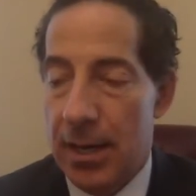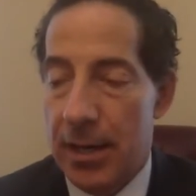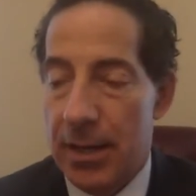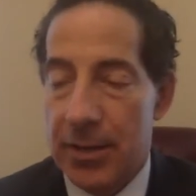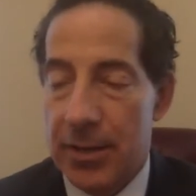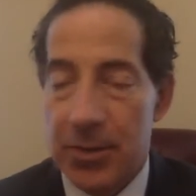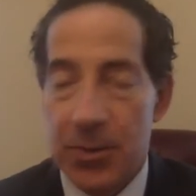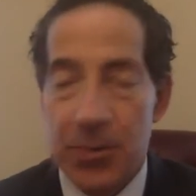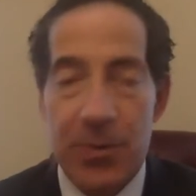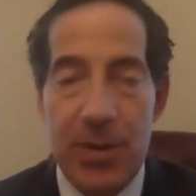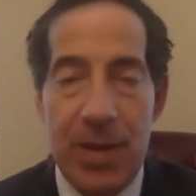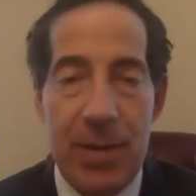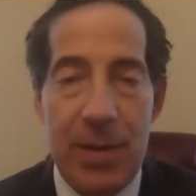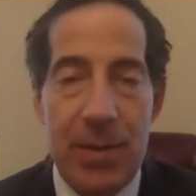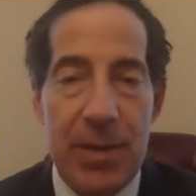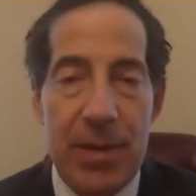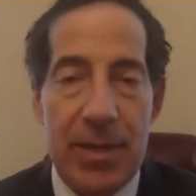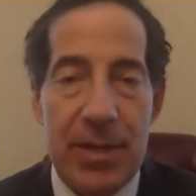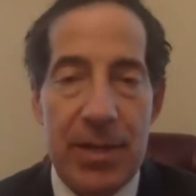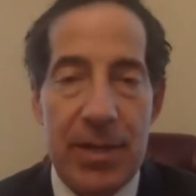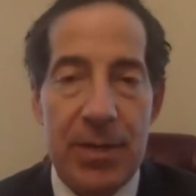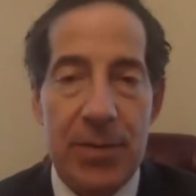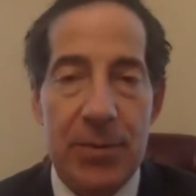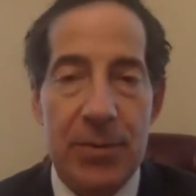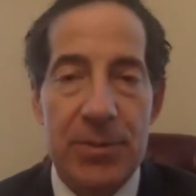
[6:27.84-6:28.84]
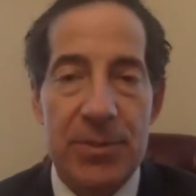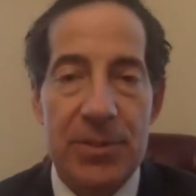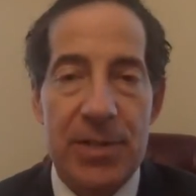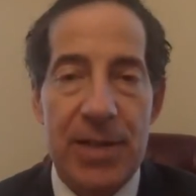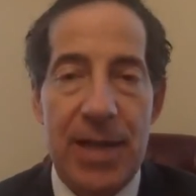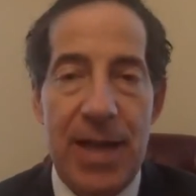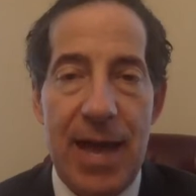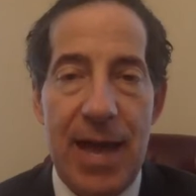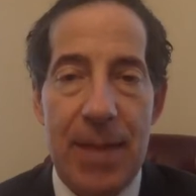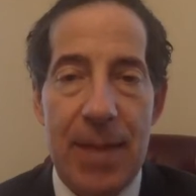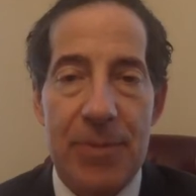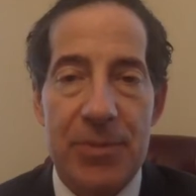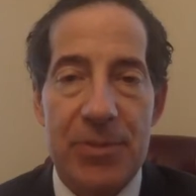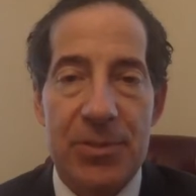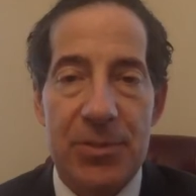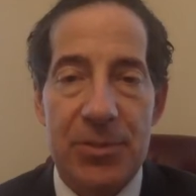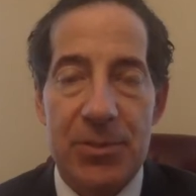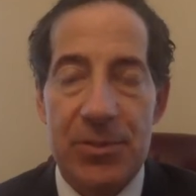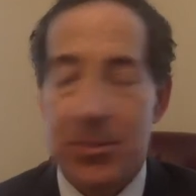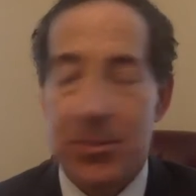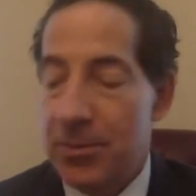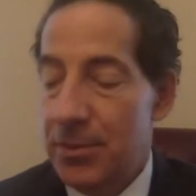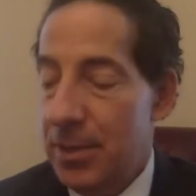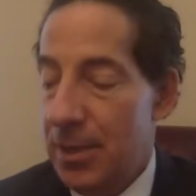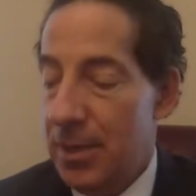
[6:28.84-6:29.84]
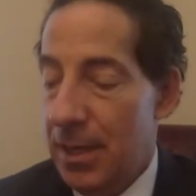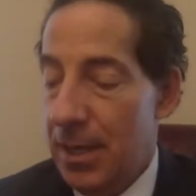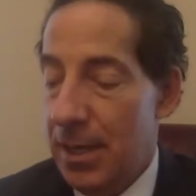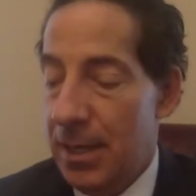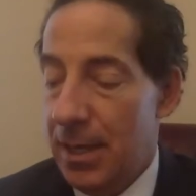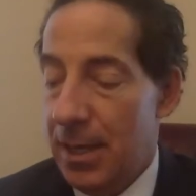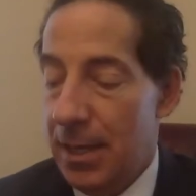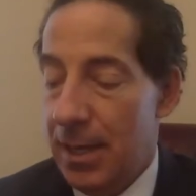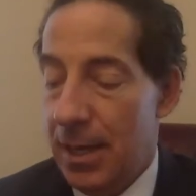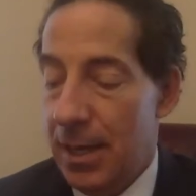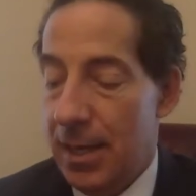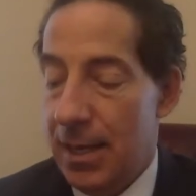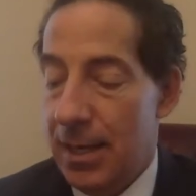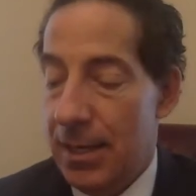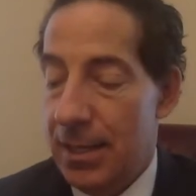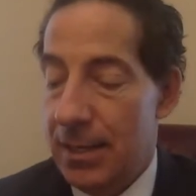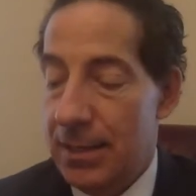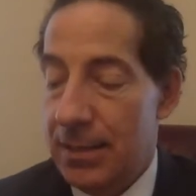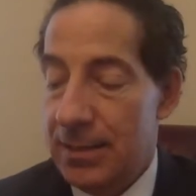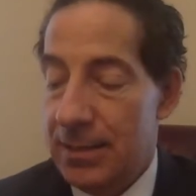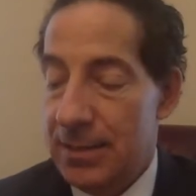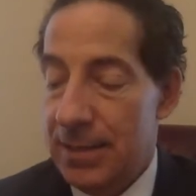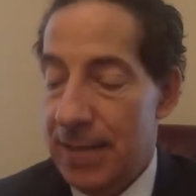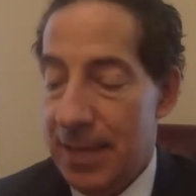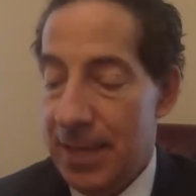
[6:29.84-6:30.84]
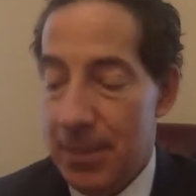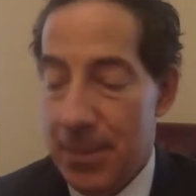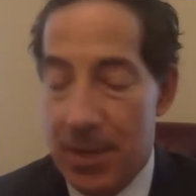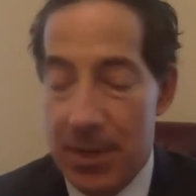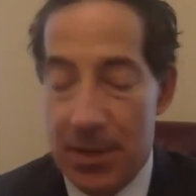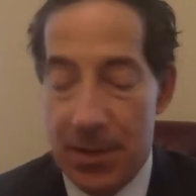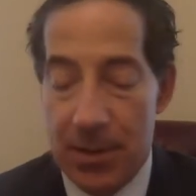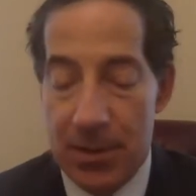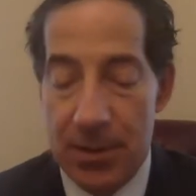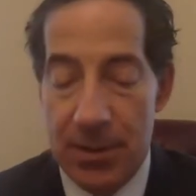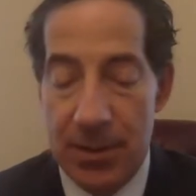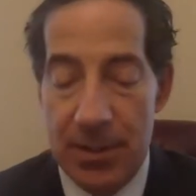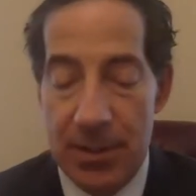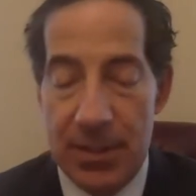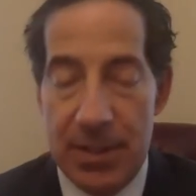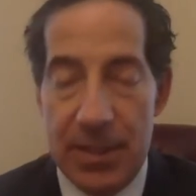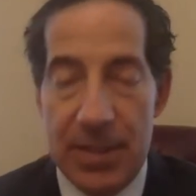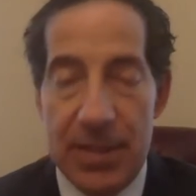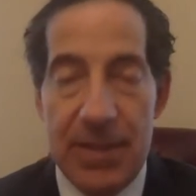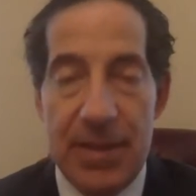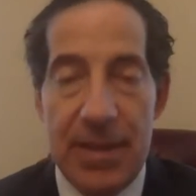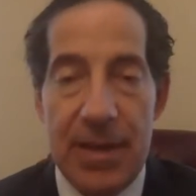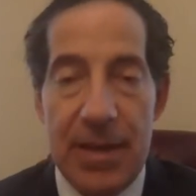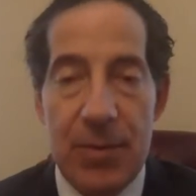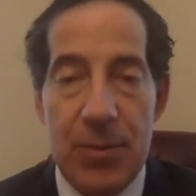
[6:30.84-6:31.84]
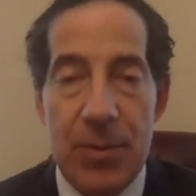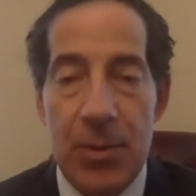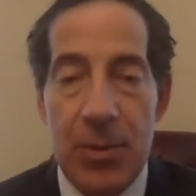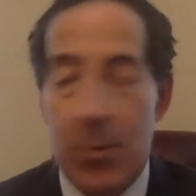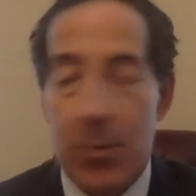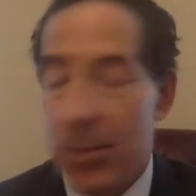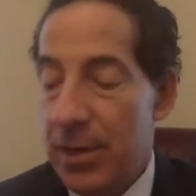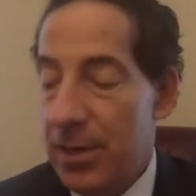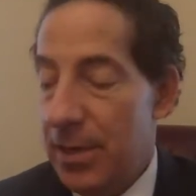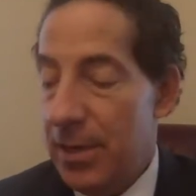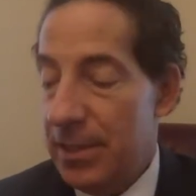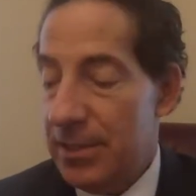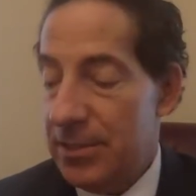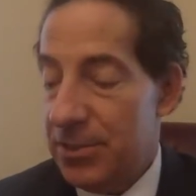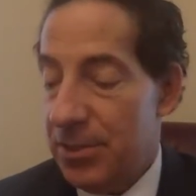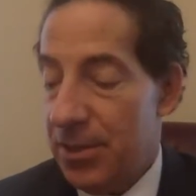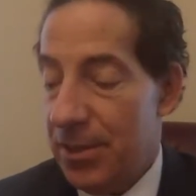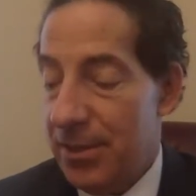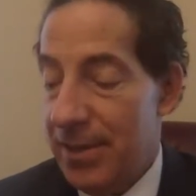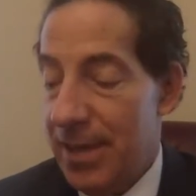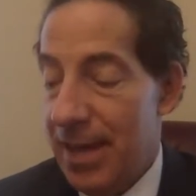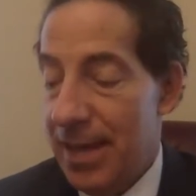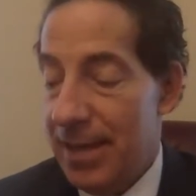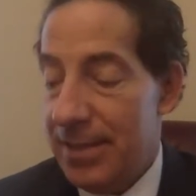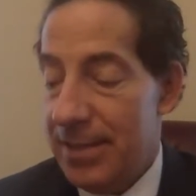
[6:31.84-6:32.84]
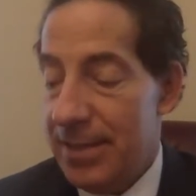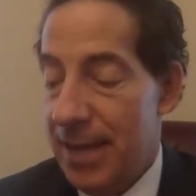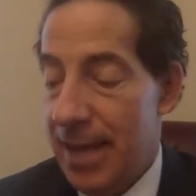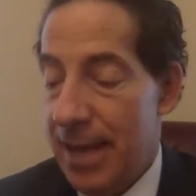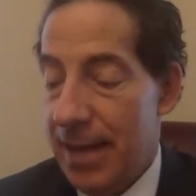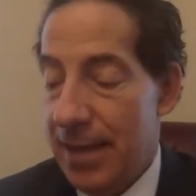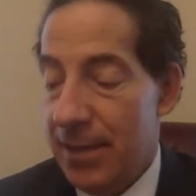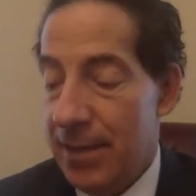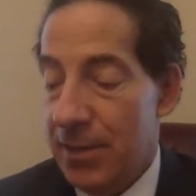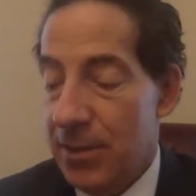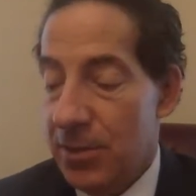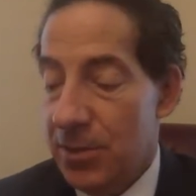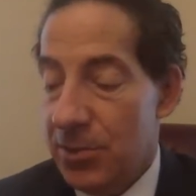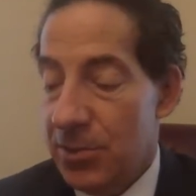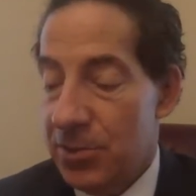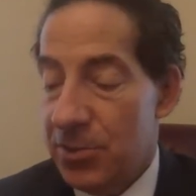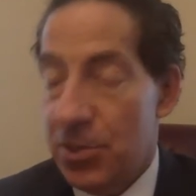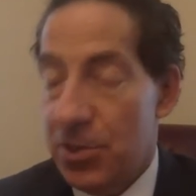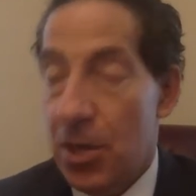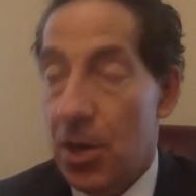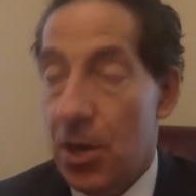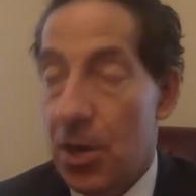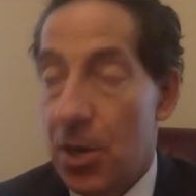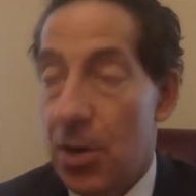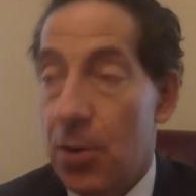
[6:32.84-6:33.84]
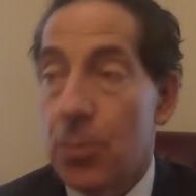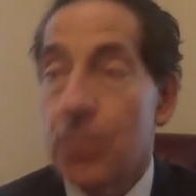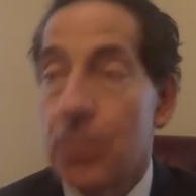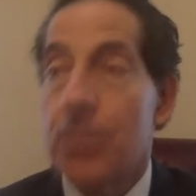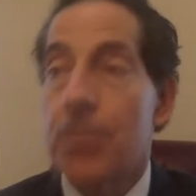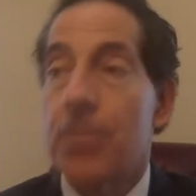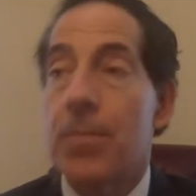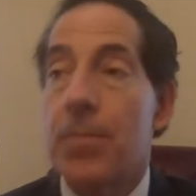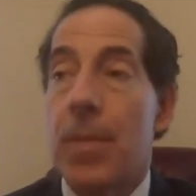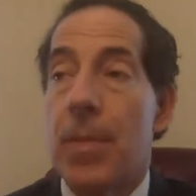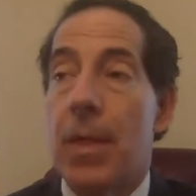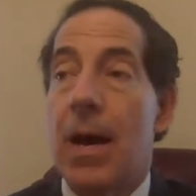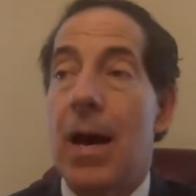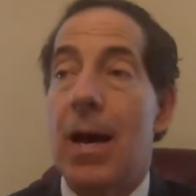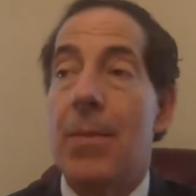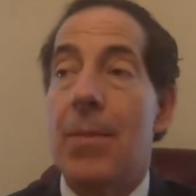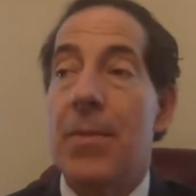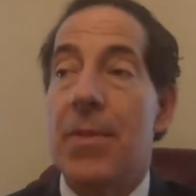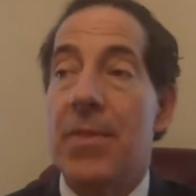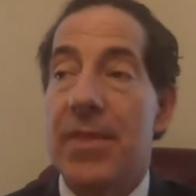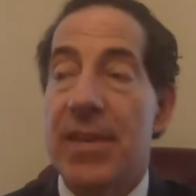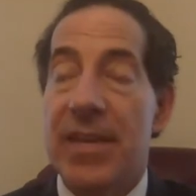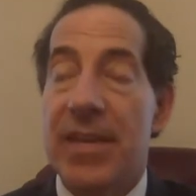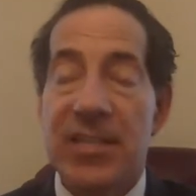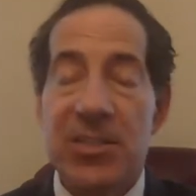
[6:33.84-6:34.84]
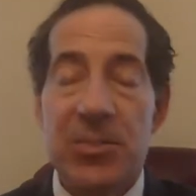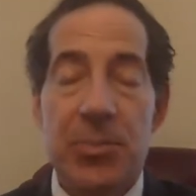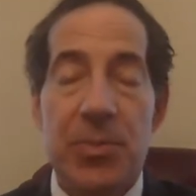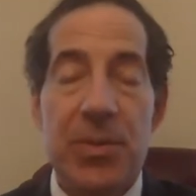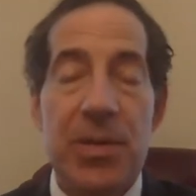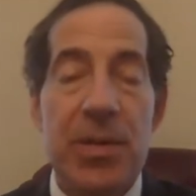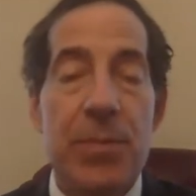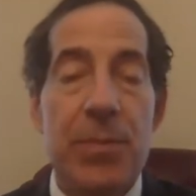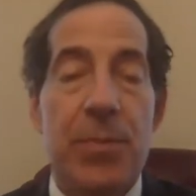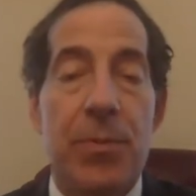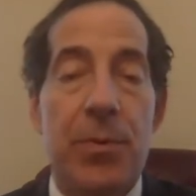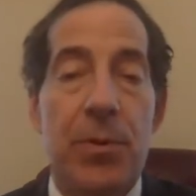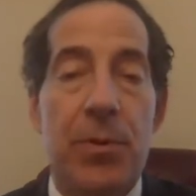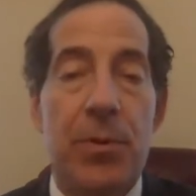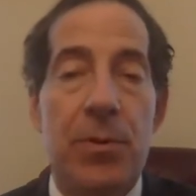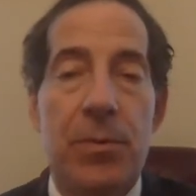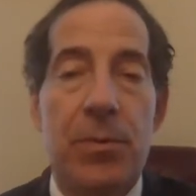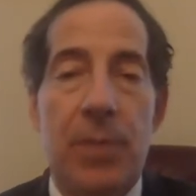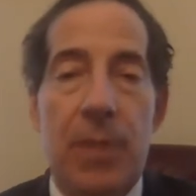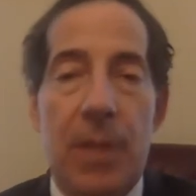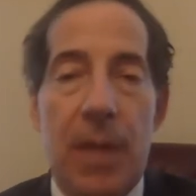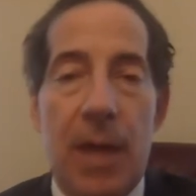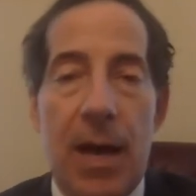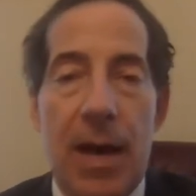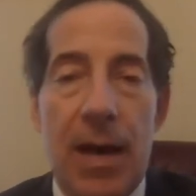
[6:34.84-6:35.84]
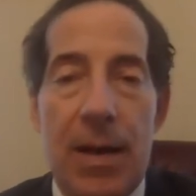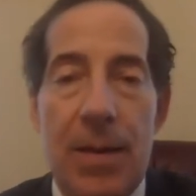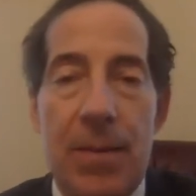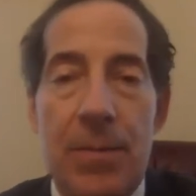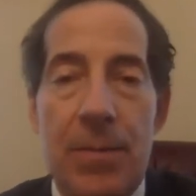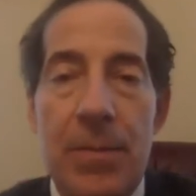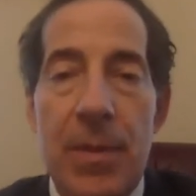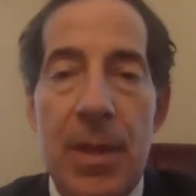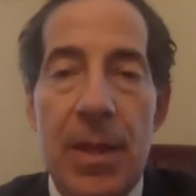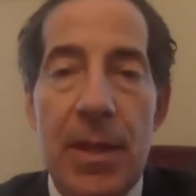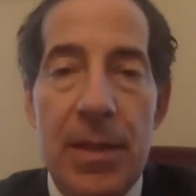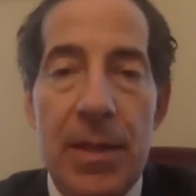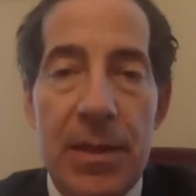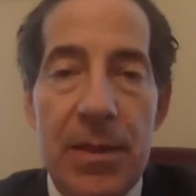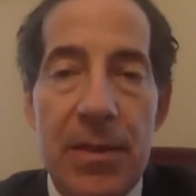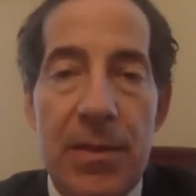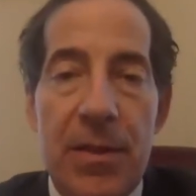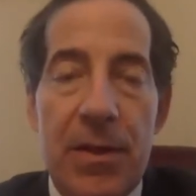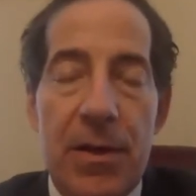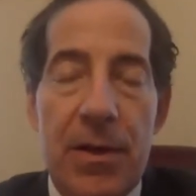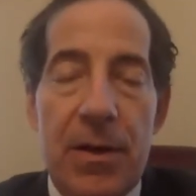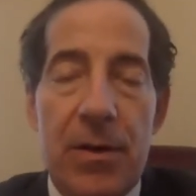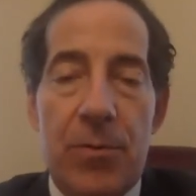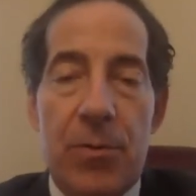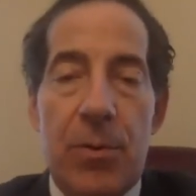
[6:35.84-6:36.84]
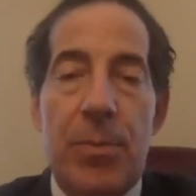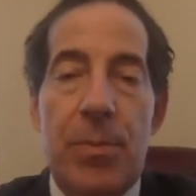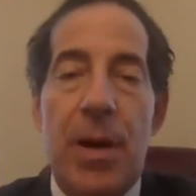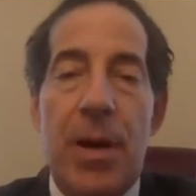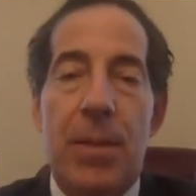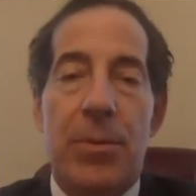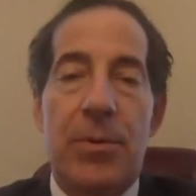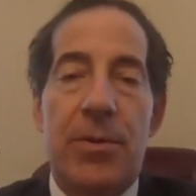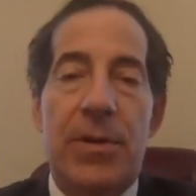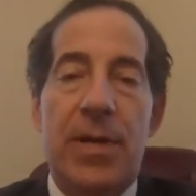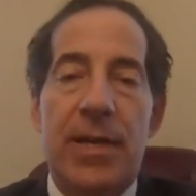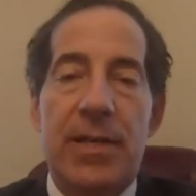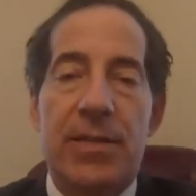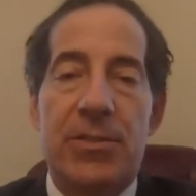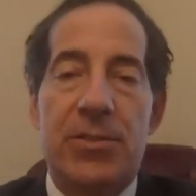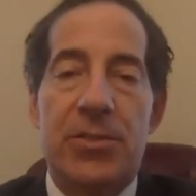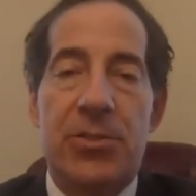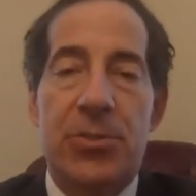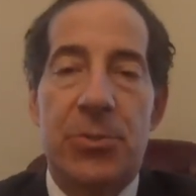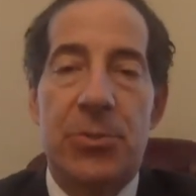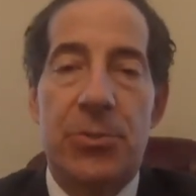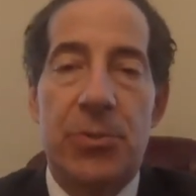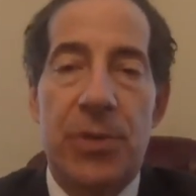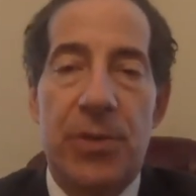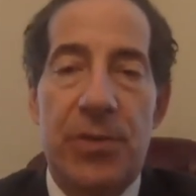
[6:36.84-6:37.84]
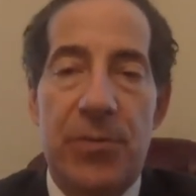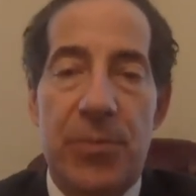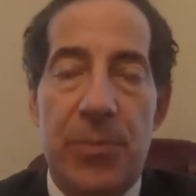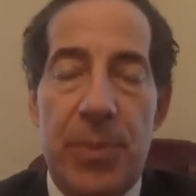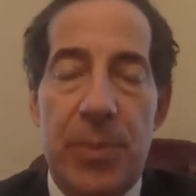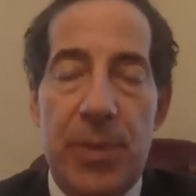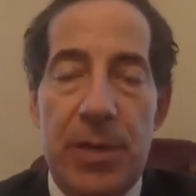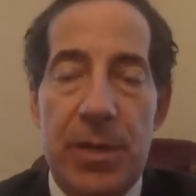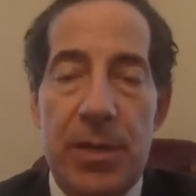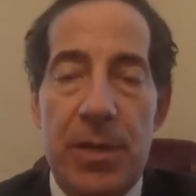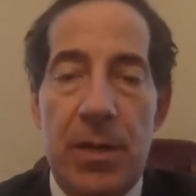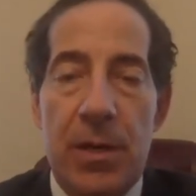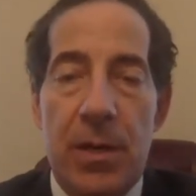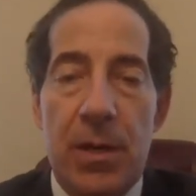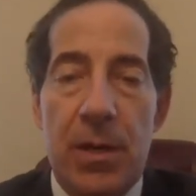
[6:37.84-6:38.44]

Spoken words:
you name it. It was an absolute nightmare that we witnessed on that day. So these people, the Republicans who have been